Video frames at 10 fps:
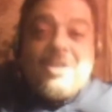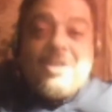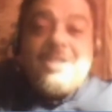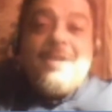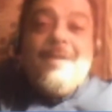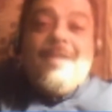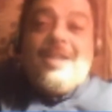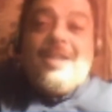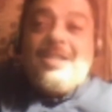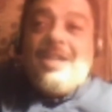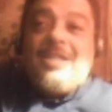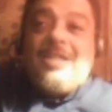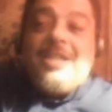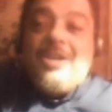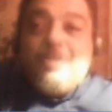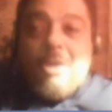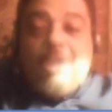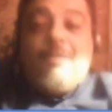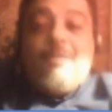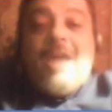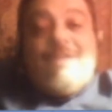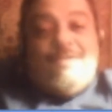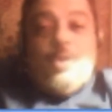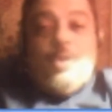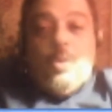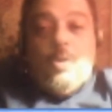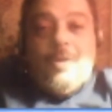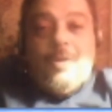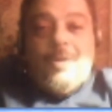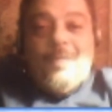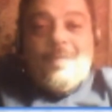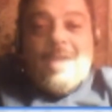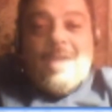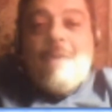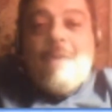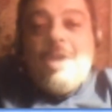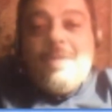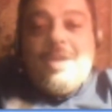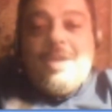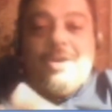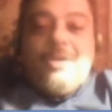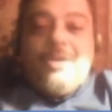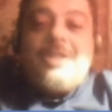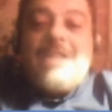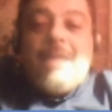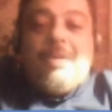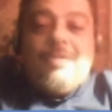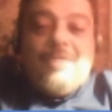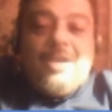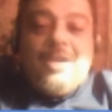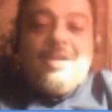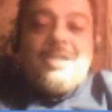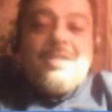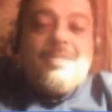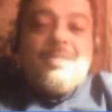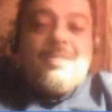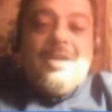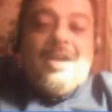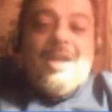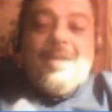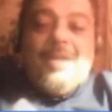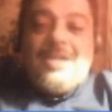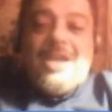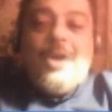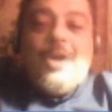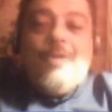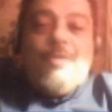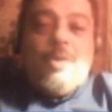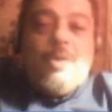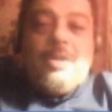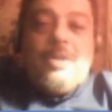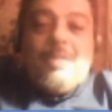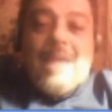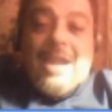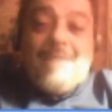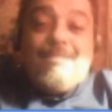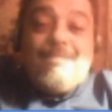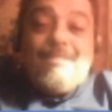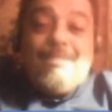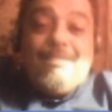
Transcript: around us that says, here's part of my fuel. I mm-hmm. want to mm-hmm. be a good example of veganism um, as I go forward in the planet.